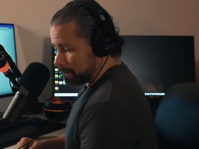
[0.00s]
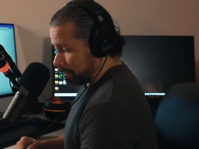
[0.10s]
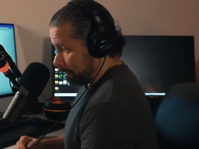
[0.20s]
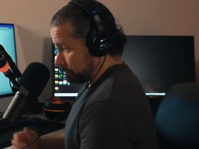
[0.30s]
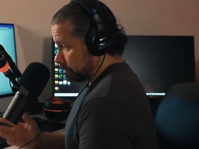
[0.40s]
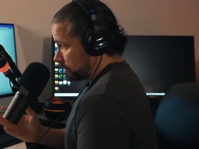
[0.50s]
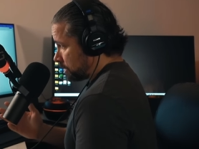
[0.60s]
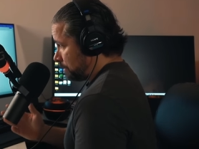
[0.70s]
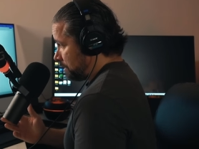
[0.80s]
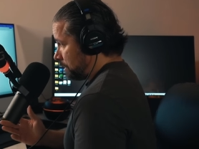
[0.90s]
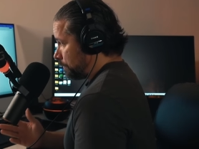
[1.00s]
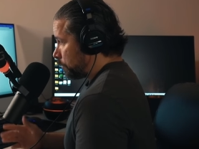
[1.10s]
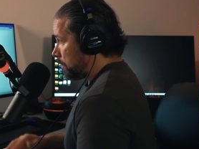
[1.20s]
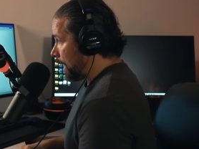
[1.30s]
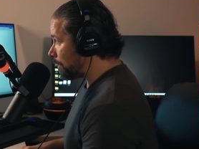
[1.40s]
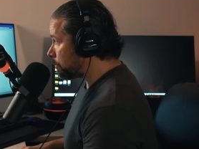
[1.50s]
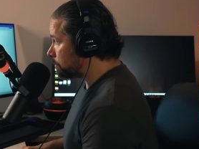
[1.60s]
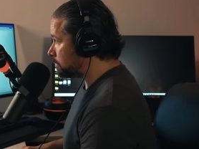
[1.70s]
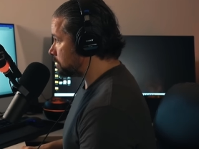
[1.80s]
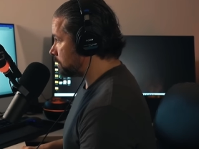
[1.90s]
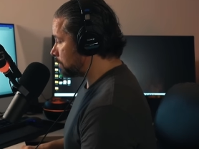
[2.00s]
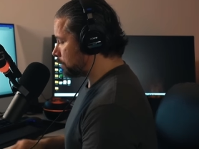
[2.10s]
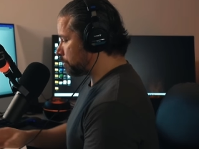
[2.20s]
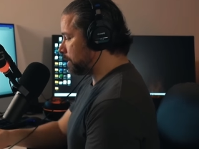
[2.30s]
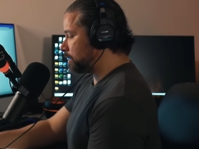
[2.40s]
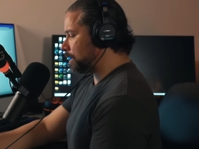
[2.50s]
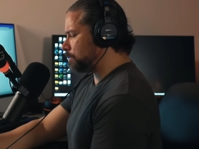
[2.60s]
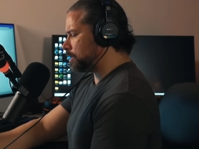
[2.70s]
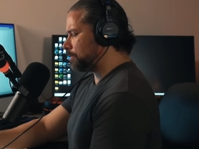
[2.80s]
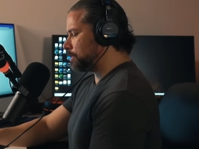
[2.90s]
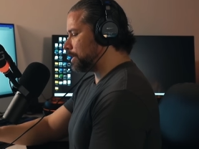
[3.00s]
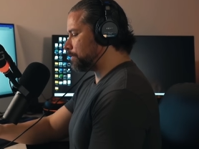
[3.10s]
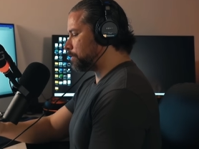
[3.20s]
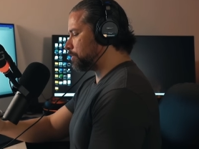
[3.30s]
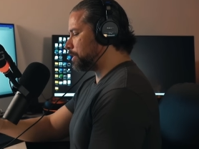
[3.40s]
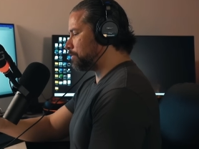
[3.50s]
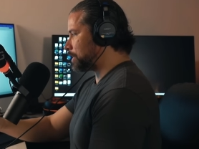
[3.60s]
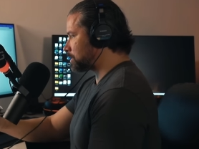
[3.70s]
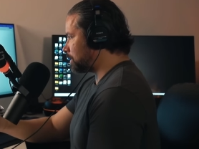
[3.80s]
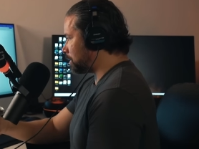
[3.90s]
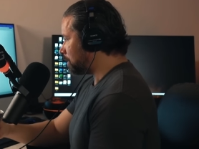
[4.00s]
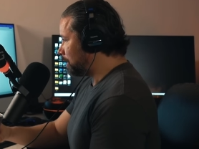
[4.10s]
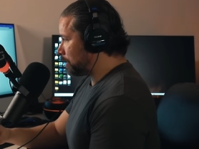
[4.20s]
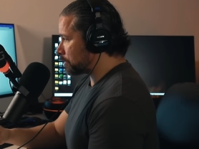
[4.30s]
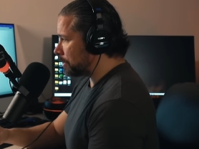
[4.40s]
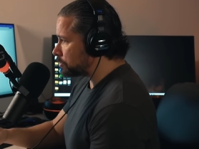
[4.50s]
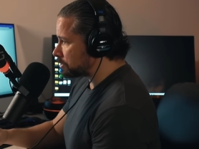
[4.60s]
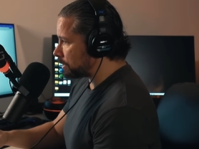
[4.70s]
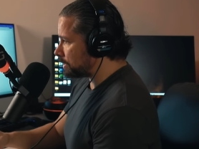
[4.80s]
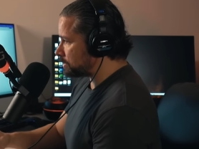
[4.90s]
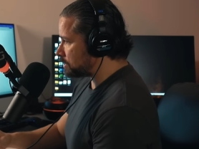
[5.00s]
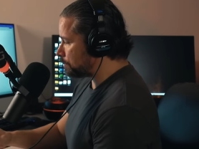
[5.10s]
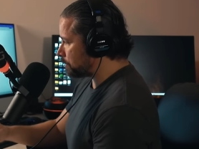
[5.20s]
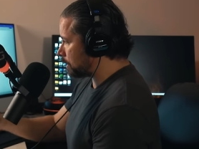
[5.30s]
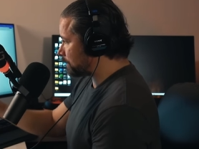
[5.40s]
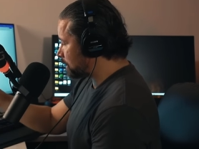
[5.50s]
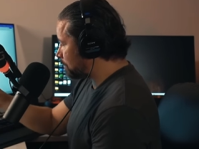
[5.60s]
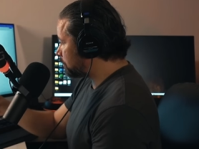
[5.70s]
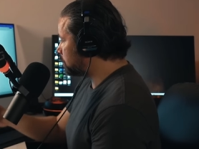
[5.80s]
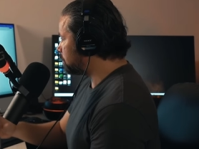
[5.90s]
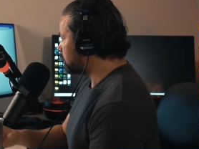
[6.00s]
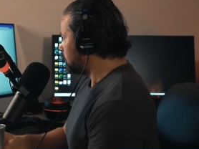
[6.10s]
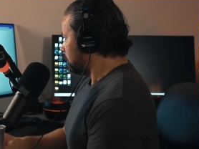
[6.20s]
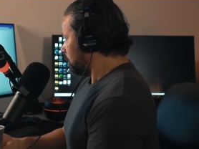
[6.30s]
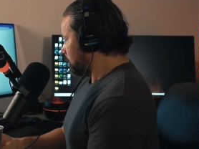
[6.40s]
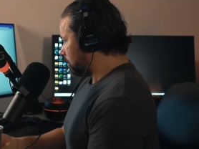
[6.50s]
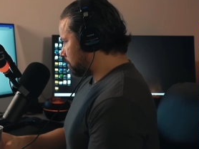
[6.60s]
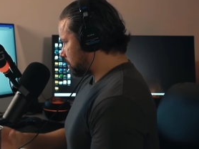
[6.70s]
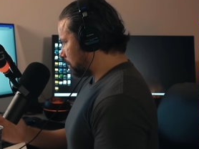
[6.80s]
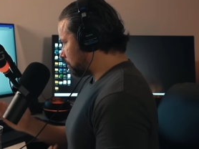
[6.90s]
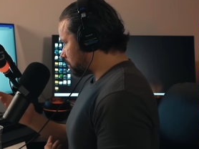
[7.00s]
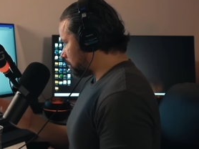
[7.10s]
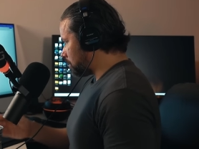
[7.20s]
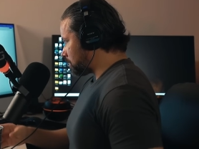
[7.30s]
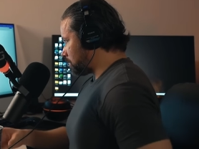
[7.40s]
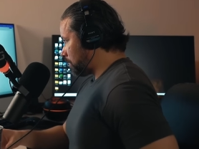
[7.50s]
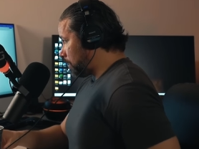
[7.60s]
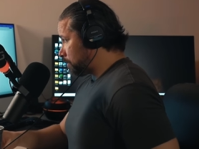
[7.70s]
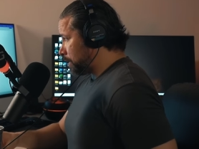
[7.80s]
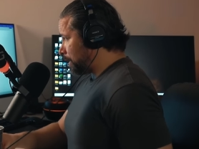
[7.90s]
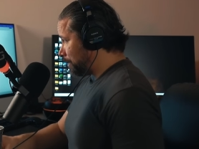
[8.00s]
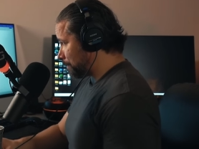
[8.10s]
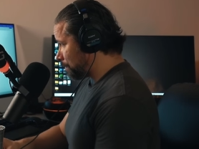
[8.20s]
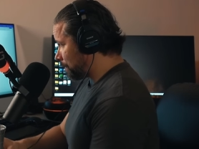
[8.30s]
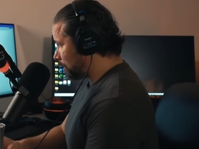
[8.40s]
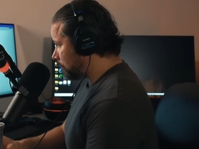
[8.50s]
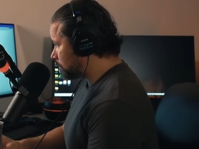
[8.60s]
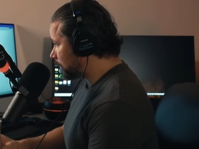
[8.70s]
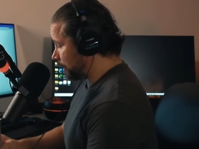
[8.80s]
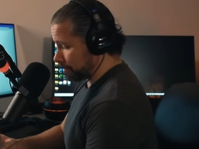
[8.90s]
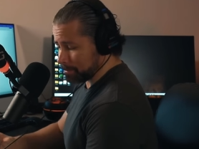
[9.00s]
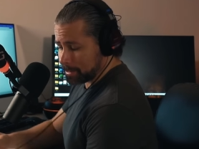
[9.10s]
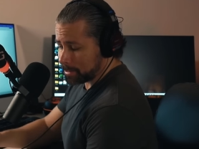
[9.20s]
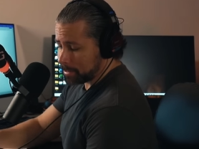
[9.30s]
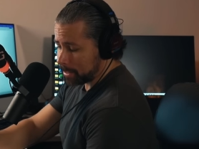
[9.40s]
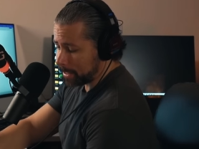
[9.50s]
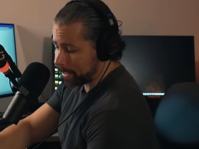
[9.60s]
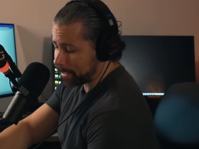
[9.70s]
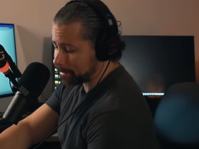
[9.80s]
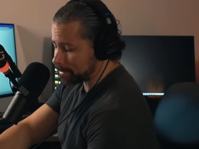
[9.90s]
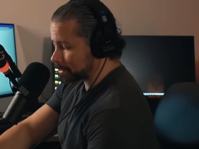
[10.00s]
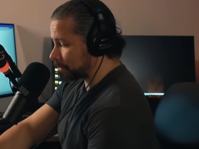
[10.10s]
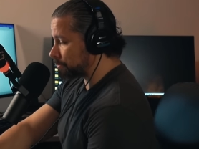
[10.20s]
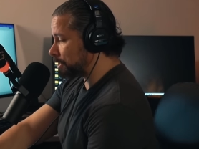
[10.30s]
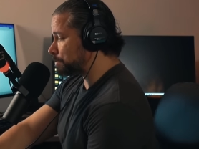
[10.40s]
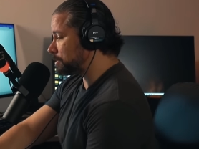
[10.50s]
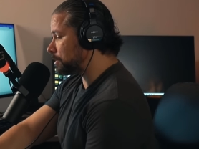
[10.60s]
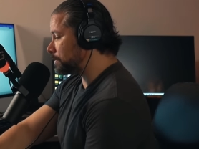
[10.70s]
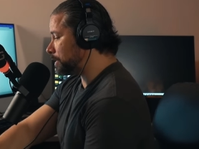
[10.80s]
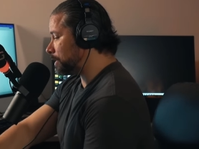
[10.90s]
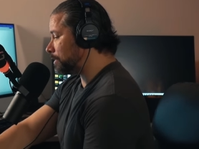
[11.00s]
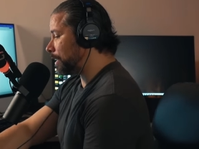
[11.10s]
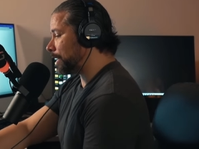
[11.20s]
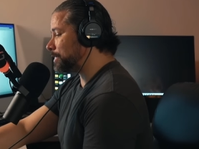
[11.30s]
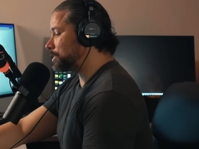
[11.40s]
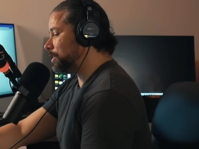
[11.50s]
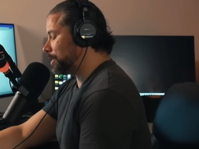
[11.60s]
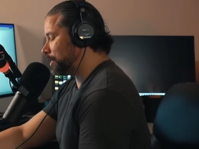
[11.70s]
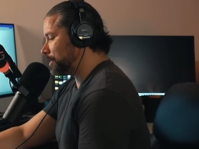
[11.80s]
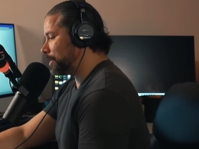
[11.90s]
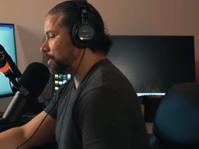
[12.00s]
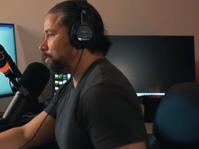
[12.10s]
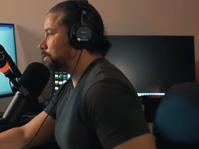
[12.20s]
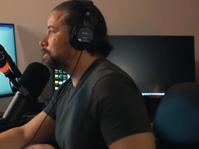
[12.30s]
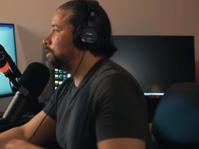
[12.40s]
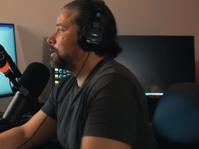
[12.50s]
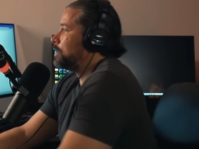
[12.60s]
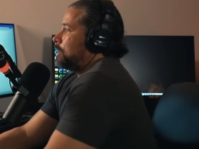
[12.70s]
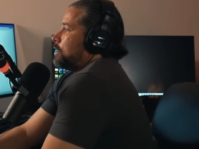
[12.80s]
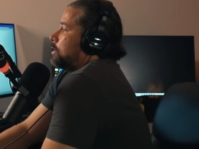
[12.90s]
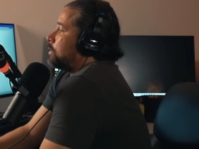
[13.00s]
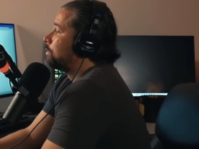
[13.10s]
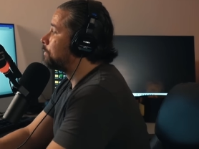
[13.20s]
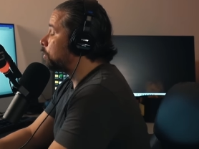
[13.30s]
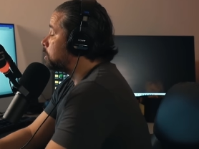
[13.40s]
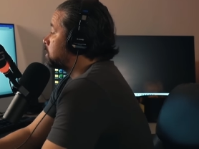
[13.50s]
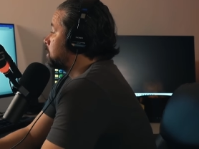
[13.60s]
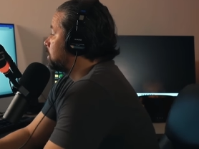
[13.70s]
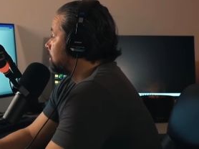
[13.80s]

I would do the same thing for hours. You know, we're playing WWF, we're playing wrestling, clotheslines, jumping off the top rope, you know, somersaults all day, all day. And so Gypsy's over here and she is forced